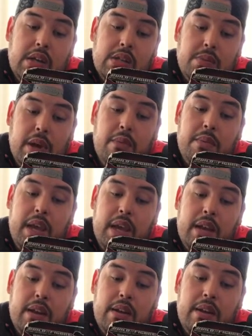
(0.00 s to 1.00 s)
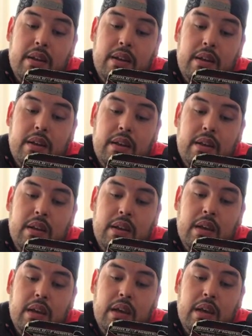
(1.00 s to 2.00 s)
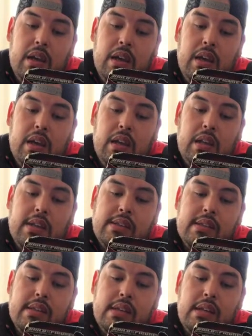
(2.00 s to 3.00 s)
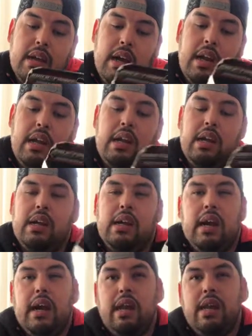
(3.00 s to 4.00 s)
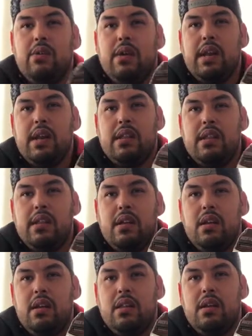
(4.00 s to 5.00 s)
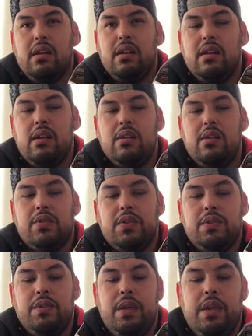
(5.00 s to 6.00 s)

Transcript: Spider-Man, and that's it. I didn't want to get the Daredevil